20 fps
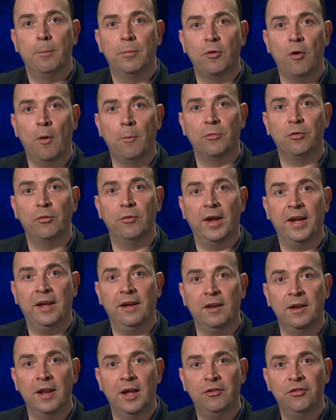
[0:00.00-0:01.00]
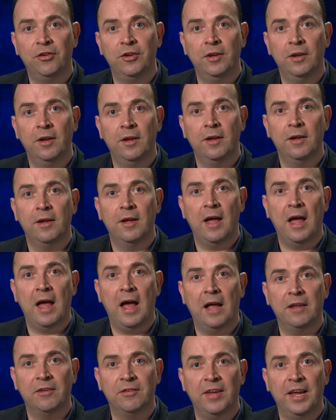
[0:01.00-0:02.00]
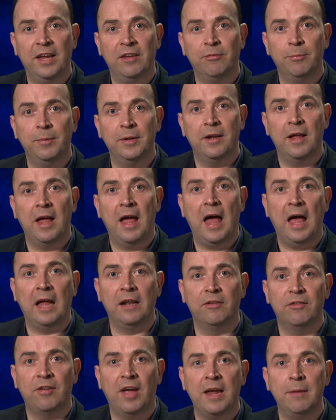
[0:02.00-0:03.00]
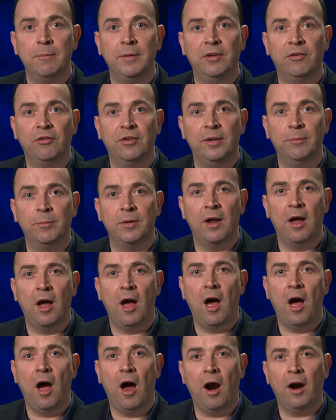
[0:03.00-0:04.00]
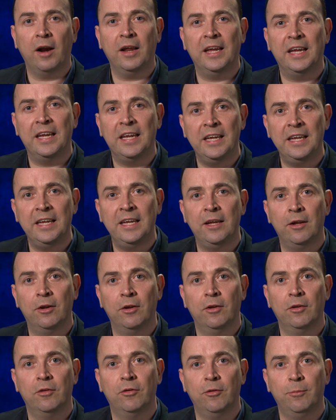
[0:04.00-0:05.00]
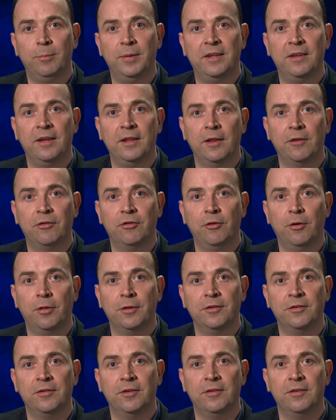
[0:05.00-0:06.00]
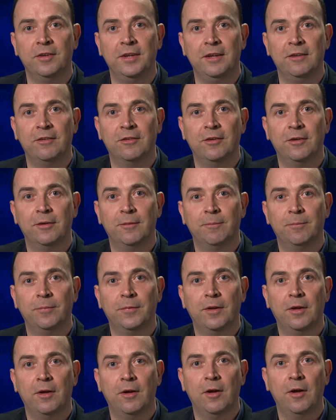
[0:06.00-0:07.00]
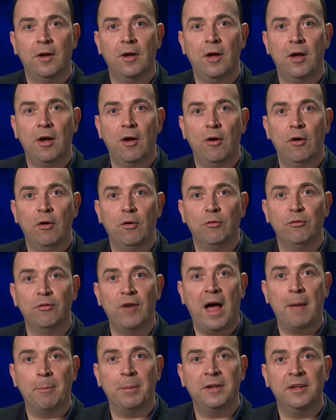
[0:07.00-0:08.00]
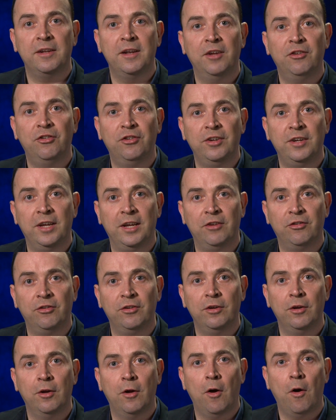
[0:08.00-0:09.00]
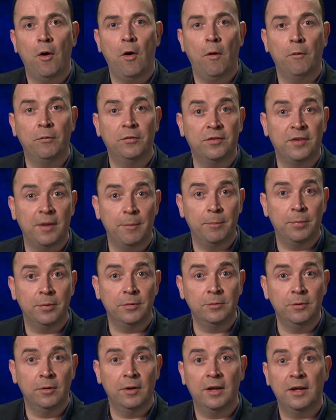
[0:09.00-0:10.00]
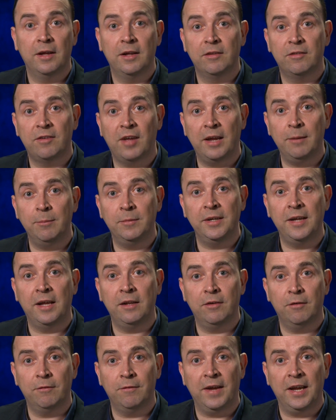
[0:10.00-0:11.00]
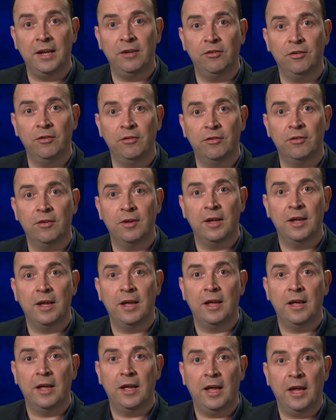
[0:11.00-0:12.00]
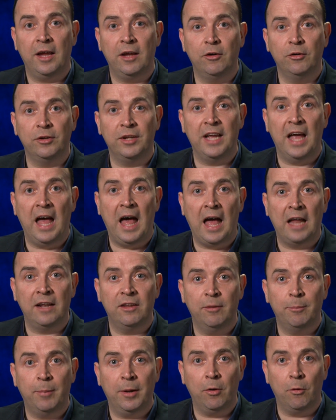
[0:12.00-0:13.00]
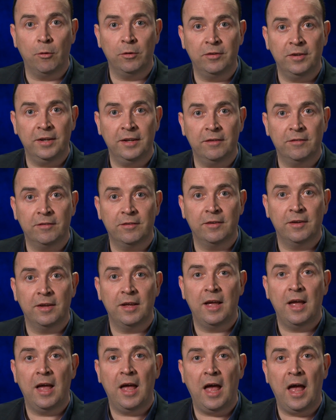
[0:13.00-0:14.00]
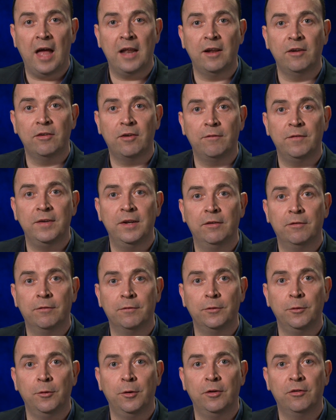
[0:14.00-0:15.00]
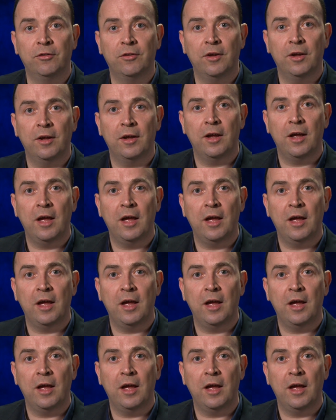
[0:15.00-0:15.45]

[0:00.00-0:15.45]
Prompt recognition, assessment, and timely treatment are key to beating this ruthless disease. Rapid initiation of simple, timely interventions, including antibiotics and intravenous fluids,